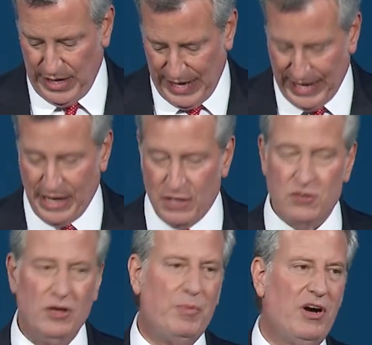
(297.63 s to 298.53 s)

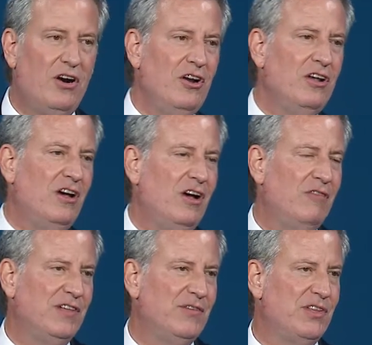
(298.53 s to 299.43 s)
And part
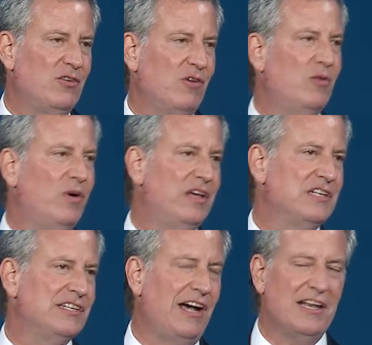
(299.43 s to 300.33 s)
of living the right way
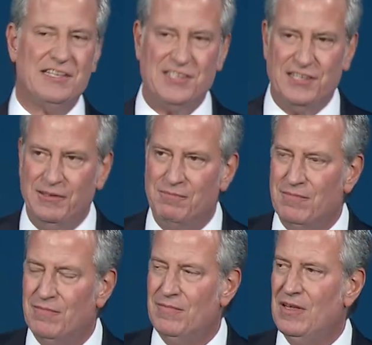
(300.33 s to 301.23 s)
is honesty,
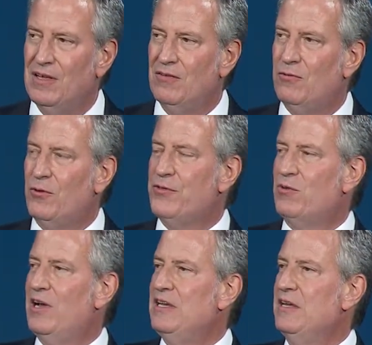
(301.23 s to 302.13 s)

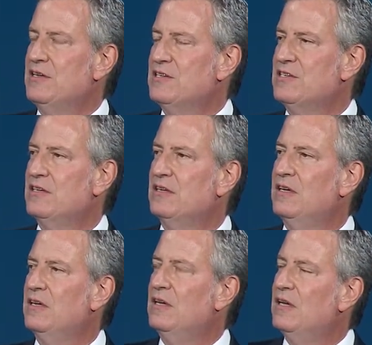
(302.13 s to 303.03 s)
forthrightness,
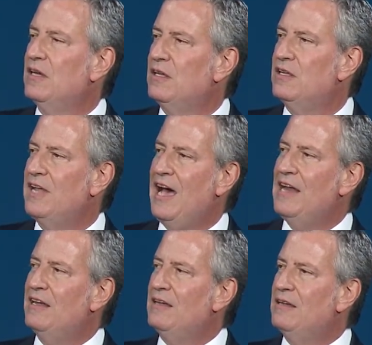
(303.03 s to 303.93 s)
not